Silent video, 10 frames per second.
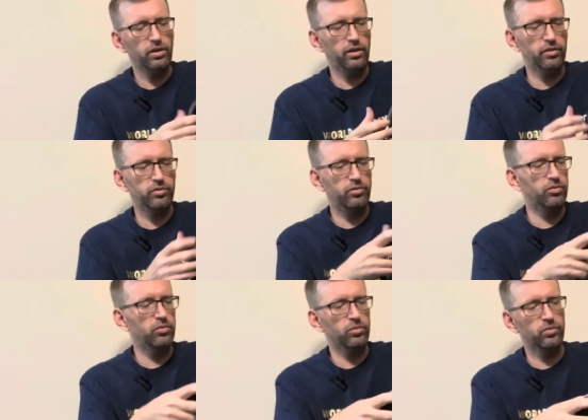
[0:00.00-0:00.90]
is
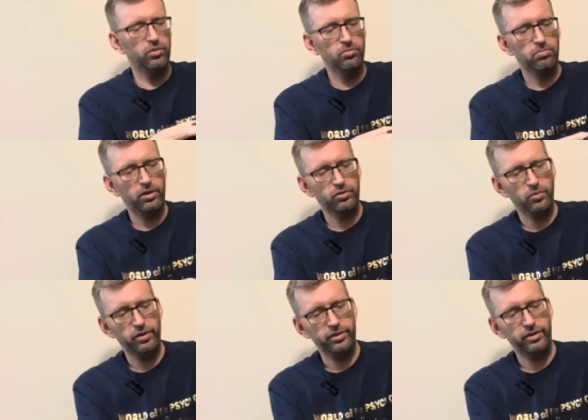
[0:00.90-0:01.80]
to parts
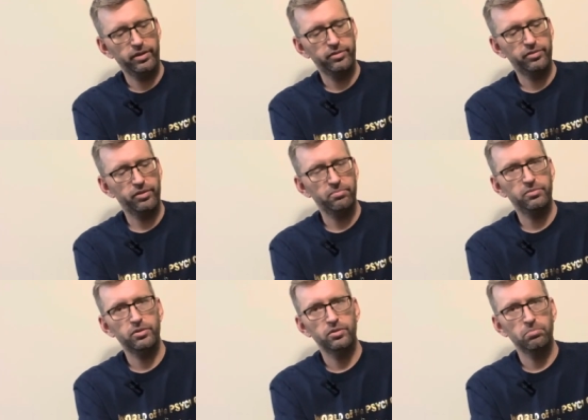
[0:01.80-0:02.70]
where it does try
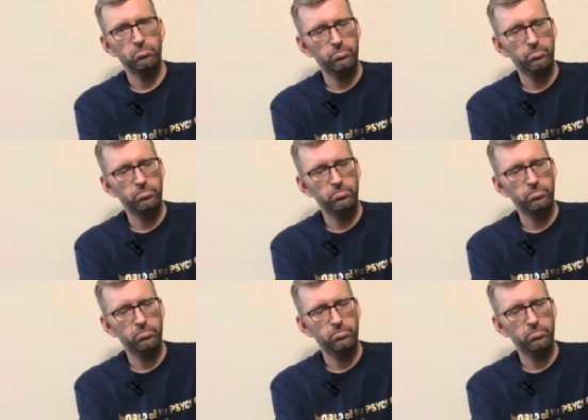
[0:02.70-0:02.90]
to